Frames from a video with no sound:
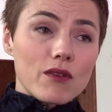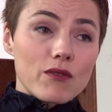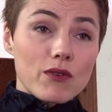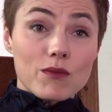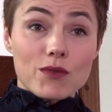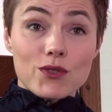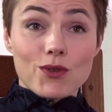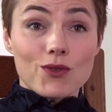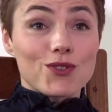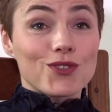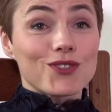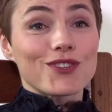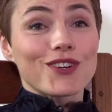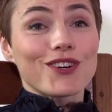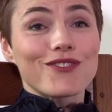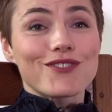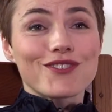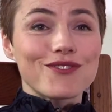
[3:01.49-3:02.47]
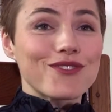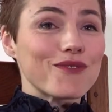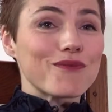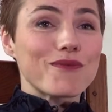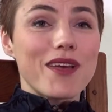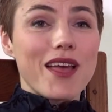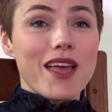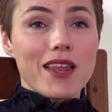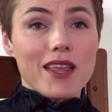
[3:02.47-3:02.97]
from social service,
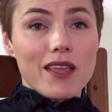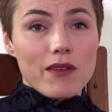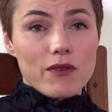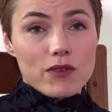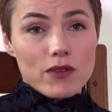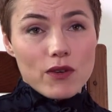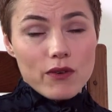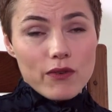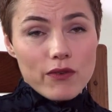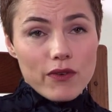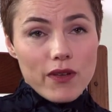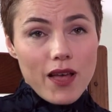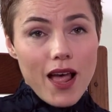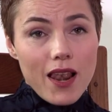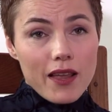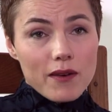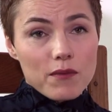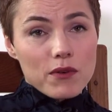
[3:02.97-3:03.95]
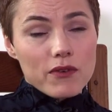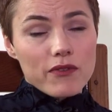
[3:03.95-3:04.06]
from any sort of allied